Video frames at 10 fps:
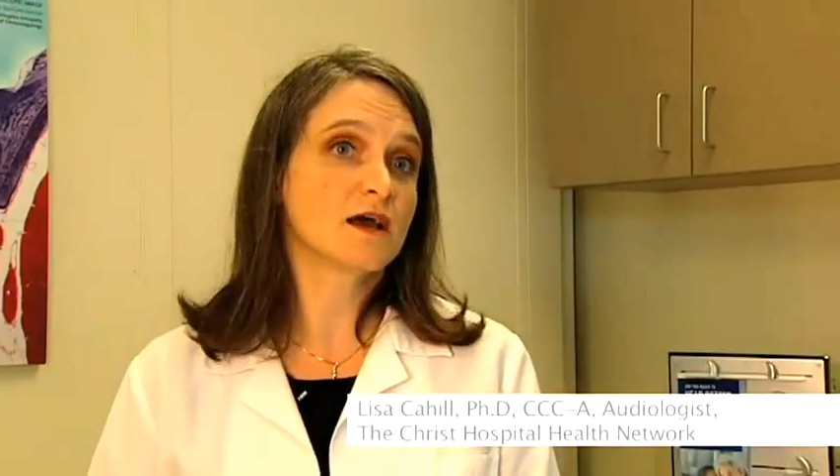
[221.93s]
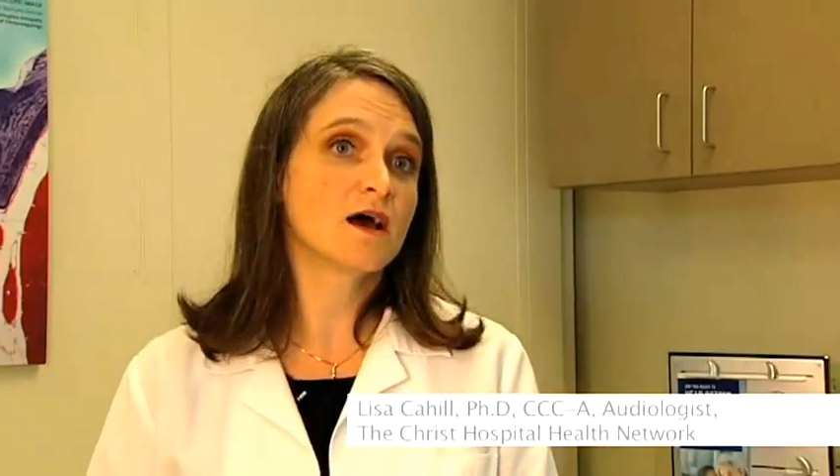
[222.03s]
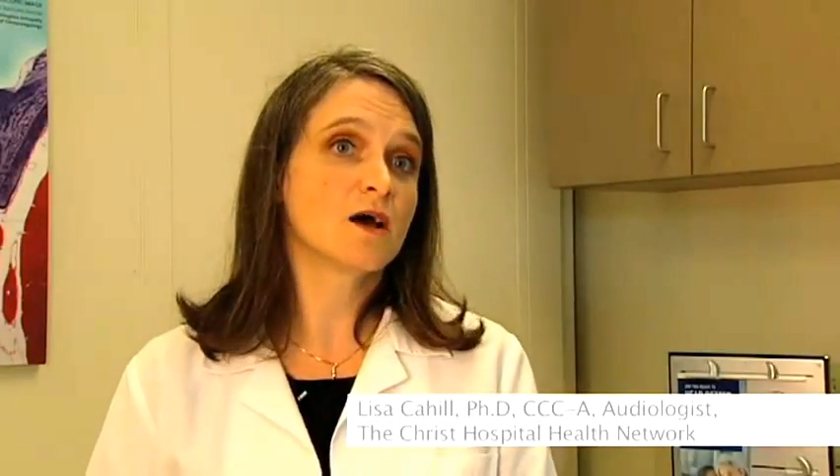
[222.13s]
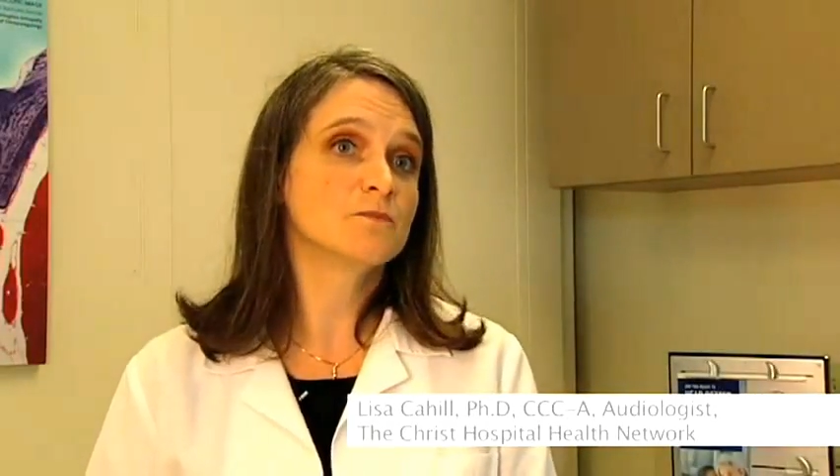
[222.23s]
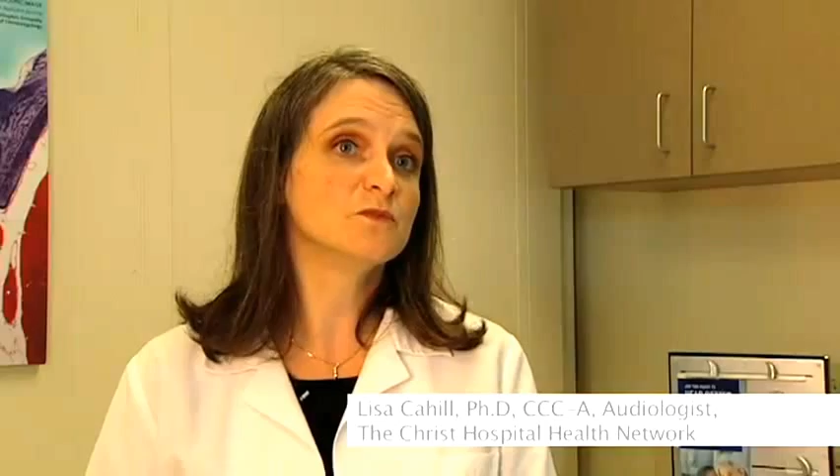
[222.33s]

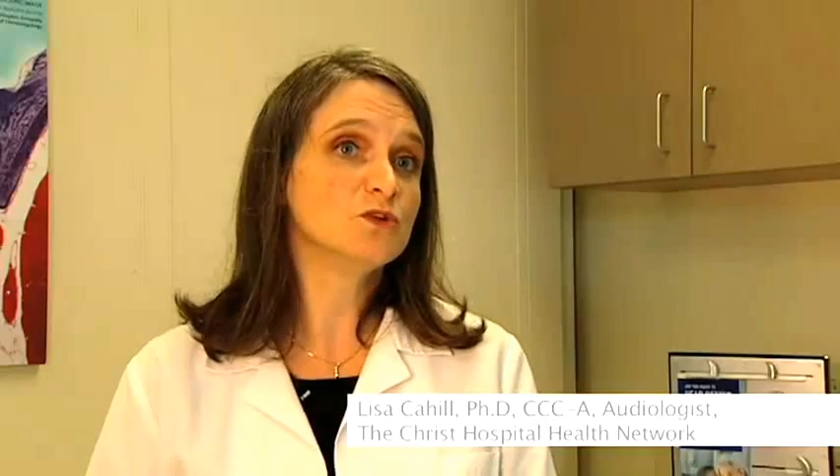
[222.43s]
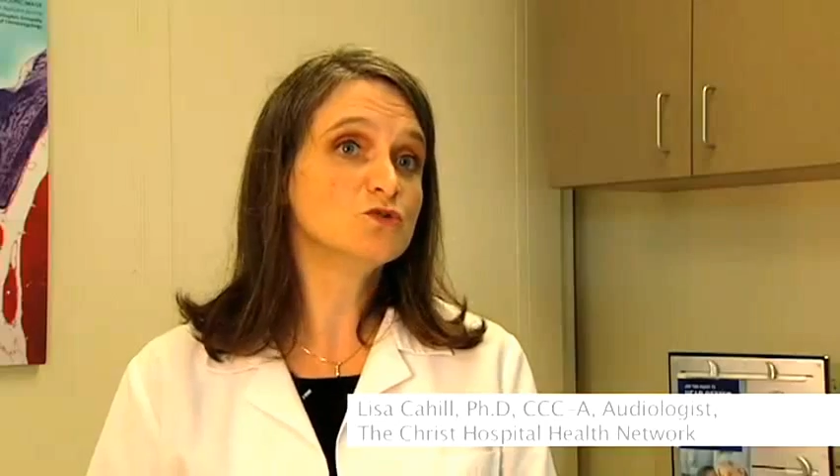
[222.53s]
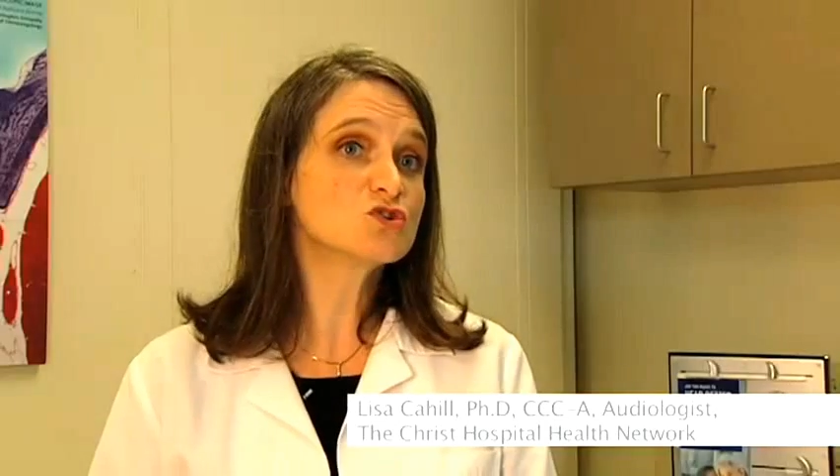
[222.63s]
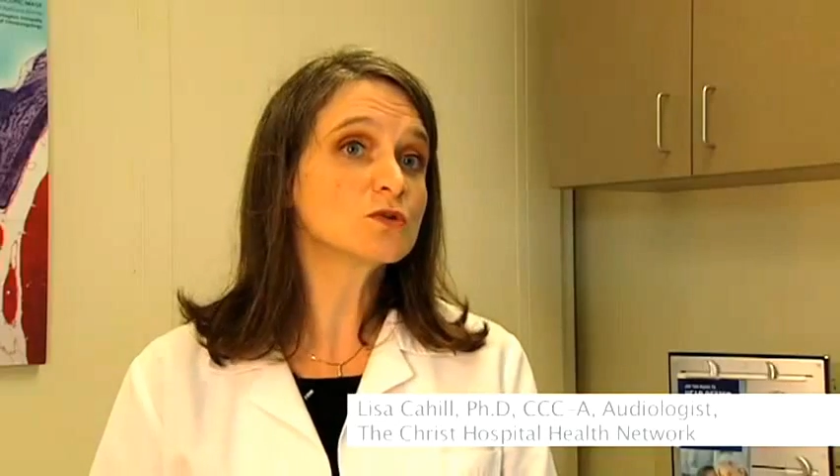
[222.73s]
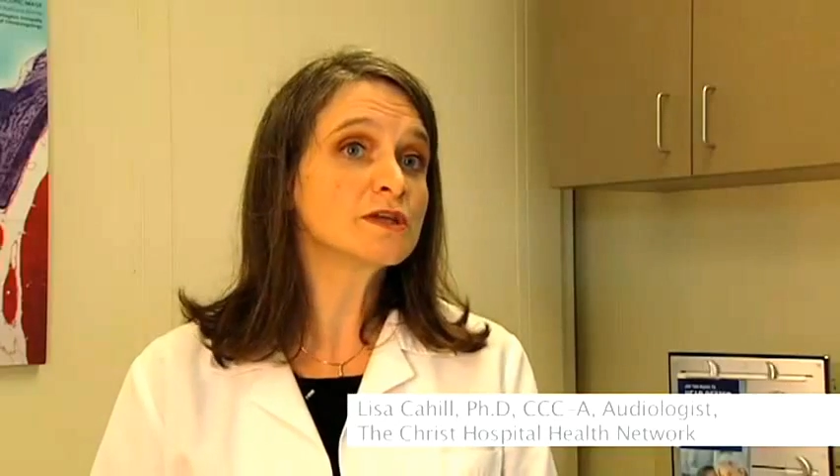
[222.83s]
Um,
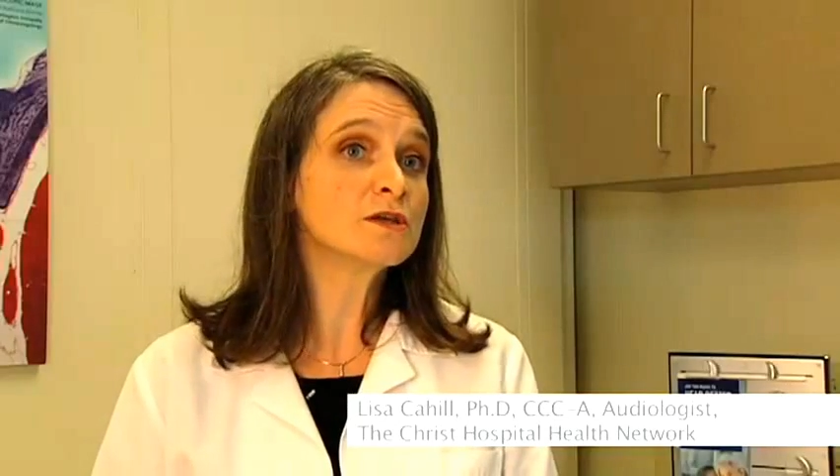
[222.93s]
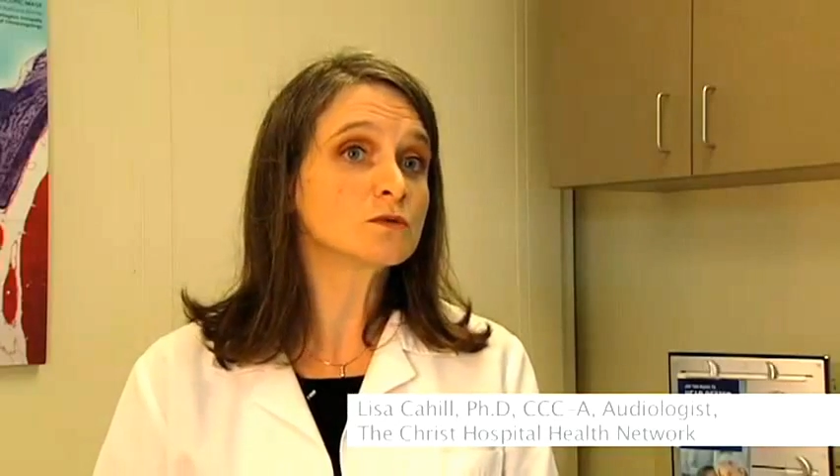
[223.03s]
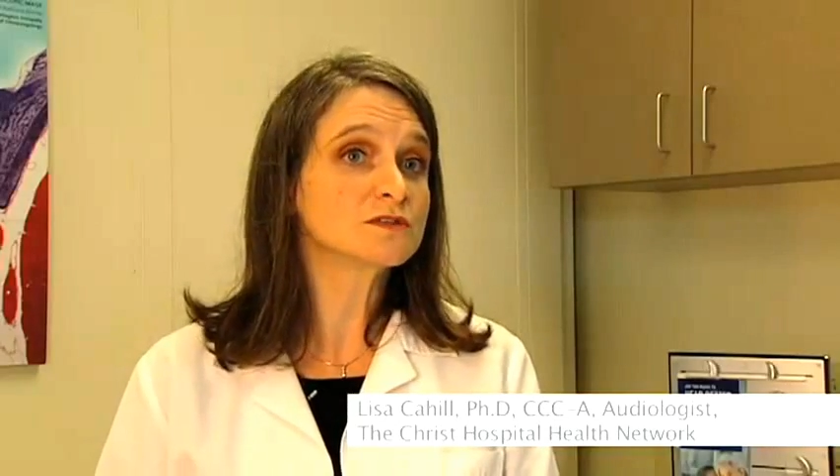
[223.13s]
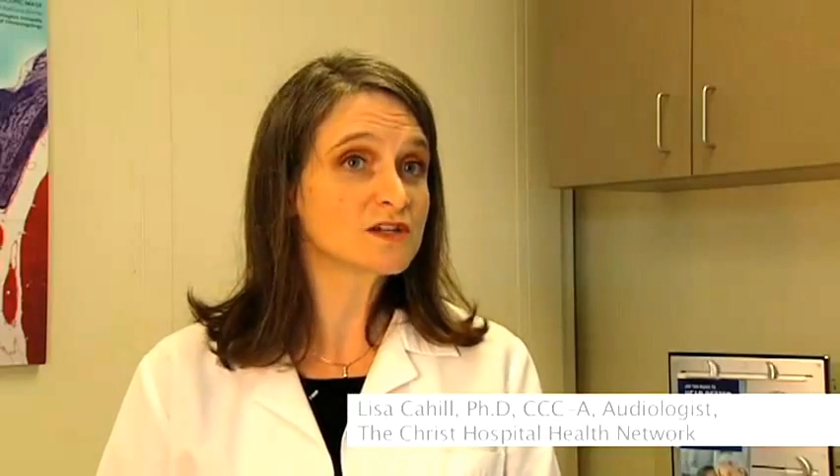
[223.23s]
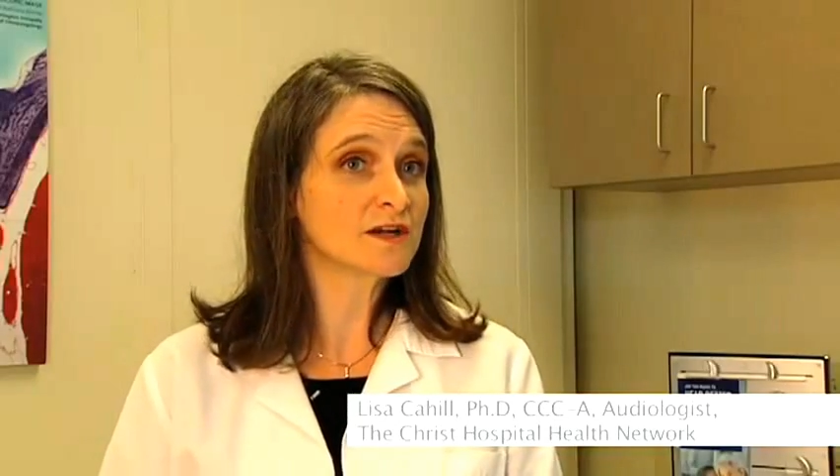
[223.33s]
usually
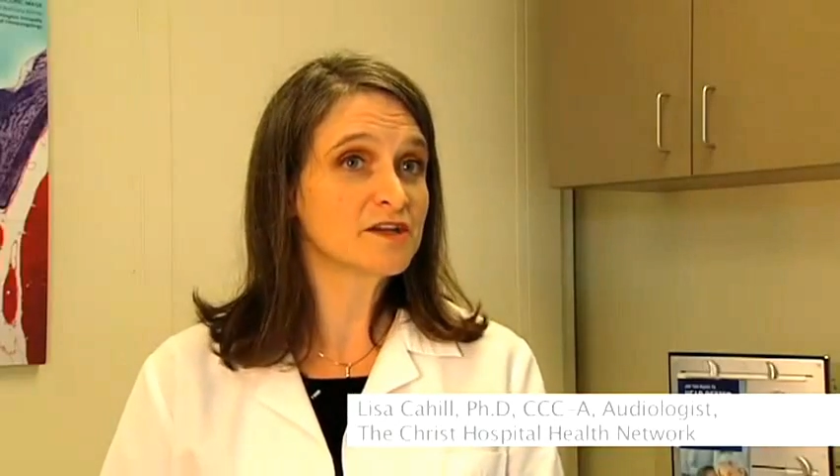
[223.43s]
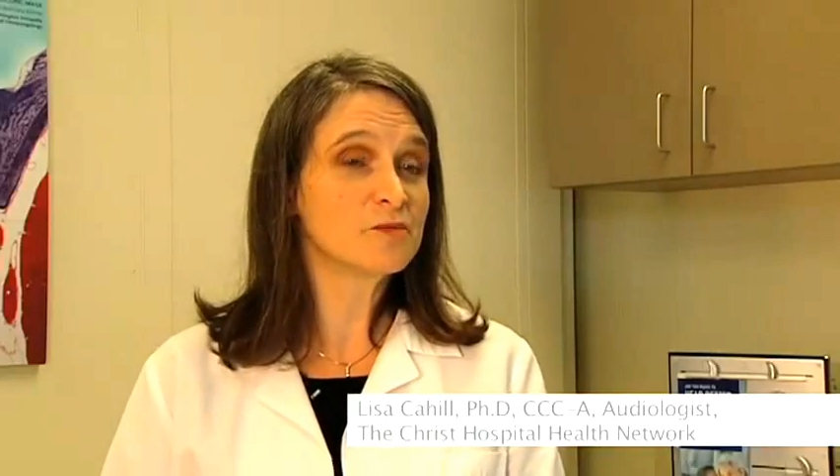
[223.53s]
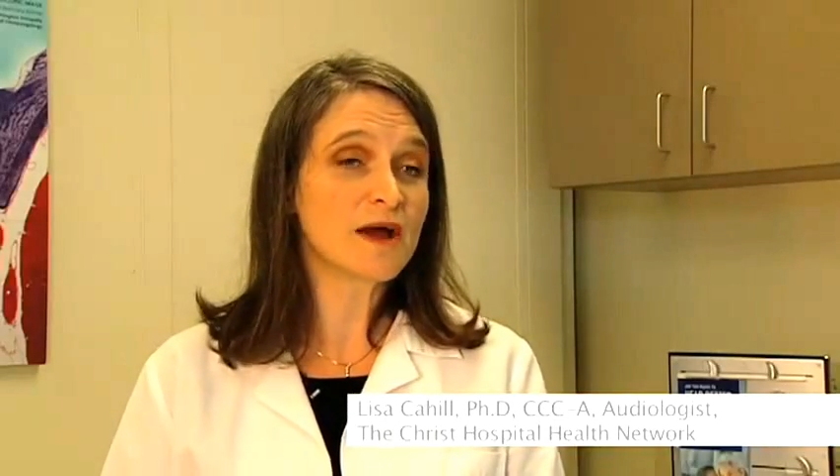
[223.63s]
we're talking